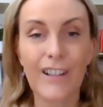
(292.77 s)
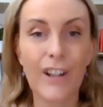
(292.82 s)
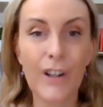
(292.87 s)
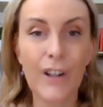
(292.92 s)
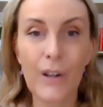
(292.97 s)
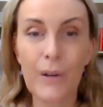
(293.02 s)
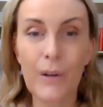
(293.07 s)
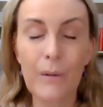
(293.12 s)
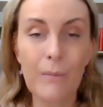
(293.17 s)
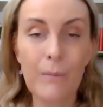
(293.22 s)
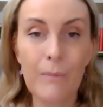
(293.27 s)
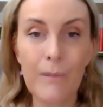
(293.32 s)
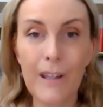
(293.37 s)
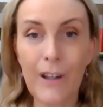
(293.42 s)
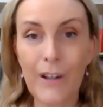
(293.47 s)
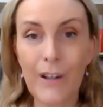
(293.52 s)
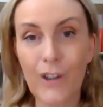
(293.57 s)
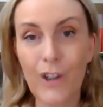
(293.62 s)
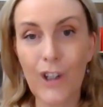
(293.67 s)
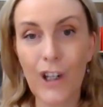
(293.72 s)
two
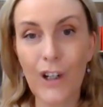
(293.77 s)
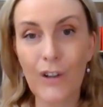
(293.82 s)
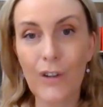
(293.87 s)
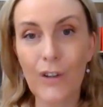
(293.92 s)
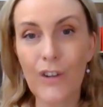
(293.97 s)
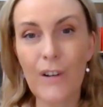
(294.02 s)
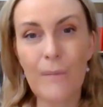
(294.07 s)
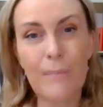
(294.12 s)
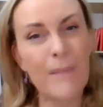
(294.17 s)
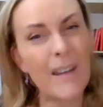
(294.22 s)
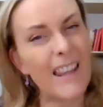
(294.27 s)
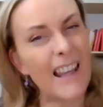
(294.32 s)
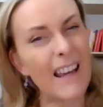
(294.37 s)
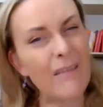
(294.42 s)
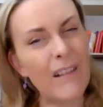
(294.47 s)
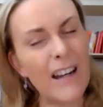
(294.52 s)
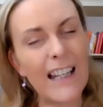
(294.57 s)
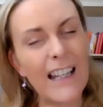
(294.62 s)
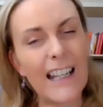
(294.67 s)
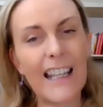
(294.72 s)
young children, but
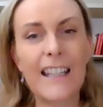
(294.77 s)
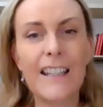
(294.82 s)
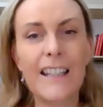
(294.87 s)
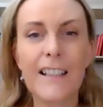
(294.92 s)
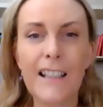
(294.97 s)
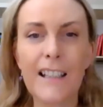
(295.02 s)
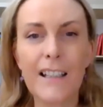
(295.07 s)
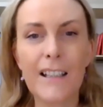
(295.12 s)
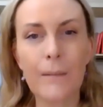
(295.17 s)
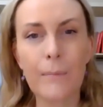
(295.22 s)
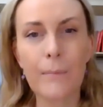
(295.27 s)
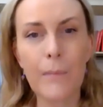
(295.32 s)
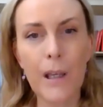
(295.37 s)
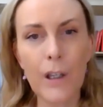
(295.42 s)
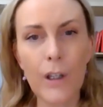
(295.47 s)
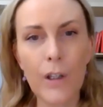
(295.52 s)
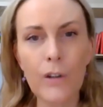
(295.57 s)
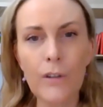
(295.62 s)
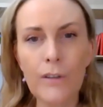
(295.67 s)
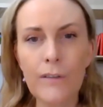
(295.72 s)
they're really easy to
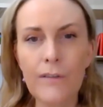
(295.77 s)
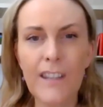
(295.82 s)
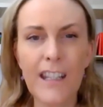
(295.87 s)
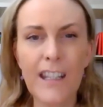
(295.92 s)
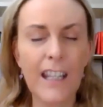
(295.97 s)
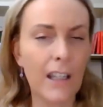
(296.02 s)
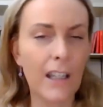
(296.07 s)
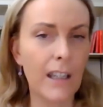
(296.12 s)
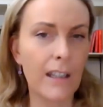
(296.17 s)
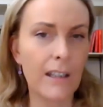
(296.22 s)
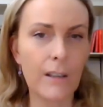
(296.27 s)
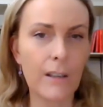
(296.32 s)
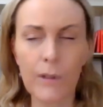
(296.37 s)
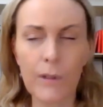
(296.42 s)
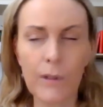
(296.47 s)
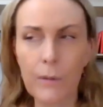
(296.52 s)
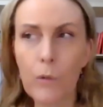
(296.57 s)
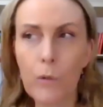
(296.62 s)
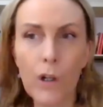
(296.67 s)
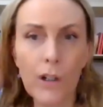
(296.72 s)
move. The
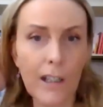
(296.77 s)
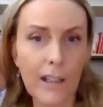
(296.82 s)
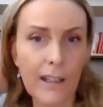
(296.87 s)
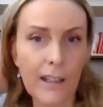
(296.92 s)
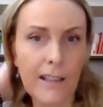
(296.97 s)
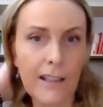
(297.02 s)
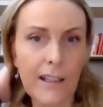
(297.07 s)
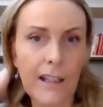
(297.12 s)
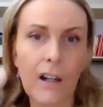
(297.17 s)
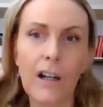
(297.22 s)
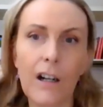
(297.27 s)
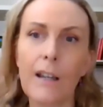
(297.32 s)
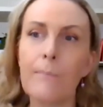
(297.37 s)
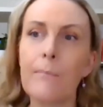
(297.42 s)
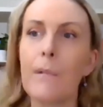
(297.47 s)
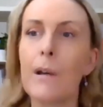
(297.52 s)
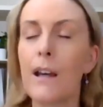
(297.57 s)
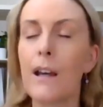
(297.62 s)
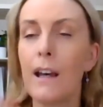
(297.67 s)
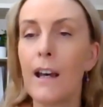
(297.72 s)
youngest was one at the
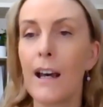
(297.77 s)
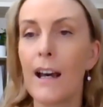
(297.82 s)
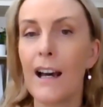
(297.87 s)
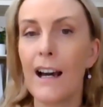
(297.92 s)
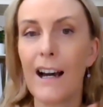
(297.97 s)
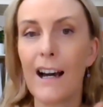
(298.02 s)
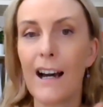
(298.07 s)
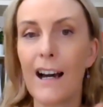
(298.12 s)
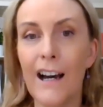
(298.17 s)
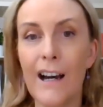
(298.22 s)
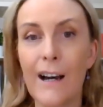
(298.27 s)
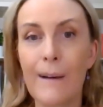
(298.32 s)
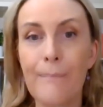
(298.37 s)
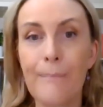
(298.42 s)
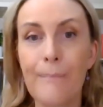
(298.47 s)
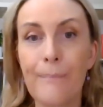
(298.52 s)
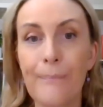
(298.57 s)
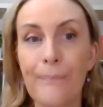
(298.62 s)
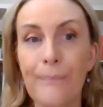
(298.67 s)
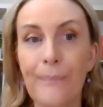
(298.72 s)
time.
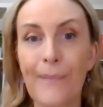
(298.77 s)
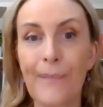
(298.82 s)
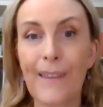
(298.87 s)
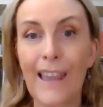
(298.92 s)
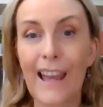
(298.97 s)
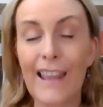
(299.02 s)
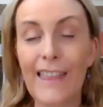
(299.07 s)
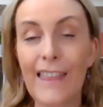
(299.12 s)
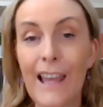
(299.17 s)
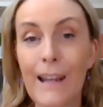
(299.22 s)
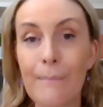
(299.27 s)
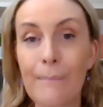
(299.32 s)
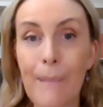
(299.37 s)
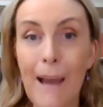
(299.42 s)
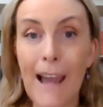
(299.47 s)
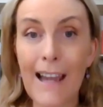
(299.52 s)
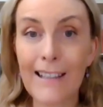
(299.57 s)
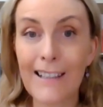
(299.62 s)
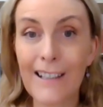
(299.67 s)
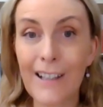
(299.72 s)
Um, and then
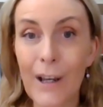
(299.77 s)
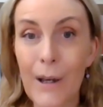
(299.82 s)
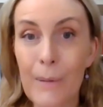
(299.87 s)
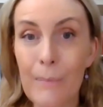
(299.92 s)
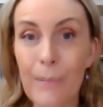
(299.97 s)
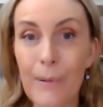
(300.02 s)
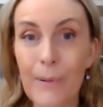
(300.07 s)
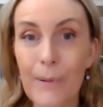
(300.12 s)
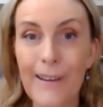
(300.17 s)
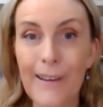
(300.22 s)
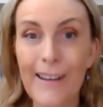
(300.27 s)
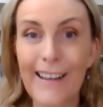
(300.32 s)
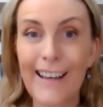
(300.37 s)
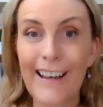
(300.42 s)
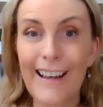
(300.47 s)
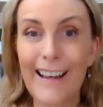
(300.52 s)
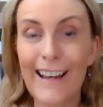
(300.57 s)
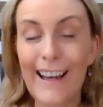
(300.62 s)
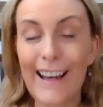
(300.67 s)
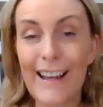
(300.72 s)
packed up
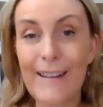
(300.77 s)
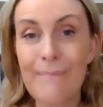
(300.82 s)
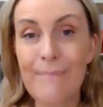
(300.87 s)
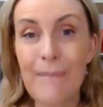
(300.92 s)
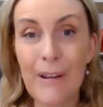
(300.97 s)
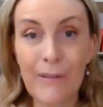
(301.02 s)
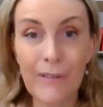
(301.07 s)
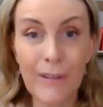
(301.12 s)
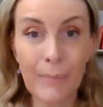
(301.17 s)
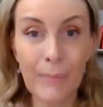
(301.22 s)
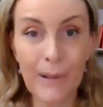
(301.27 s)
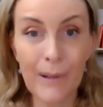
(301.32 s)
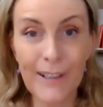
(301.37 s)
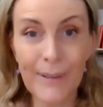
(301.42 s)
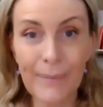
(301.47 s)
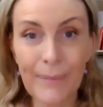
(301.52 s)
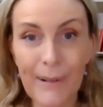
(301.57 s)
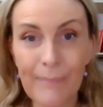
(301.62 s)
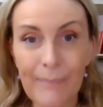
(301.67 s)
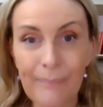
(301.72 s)
and moved to
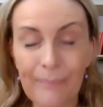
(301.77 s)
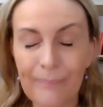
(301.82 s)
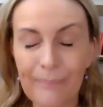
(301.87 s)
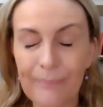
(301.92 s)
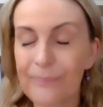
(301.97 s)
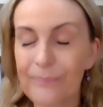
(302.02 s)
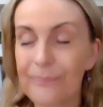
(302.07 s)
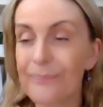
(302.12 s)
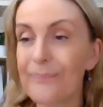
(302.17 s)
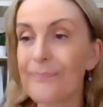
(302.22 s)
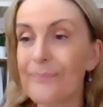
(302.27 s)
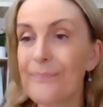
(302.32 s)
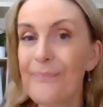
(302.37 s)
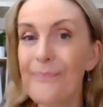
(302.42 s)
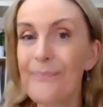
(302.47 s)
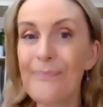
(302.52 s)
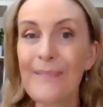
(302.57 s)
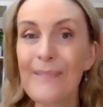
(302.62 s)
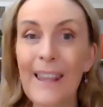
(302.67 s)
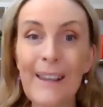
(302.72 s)
Brisbane,
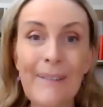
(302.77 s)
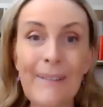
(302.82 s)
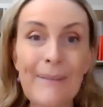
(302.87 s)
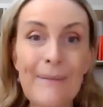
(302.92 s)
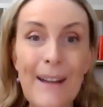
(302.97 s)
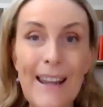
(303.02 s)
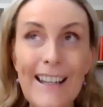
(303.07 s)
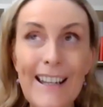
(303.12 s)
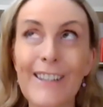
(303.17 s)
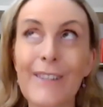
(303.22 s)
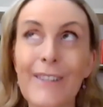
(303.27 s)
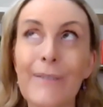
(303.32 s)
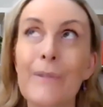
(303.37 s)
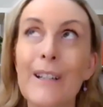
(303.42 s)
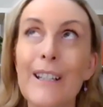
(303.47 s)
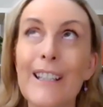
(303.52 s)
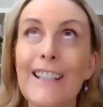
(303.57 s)
which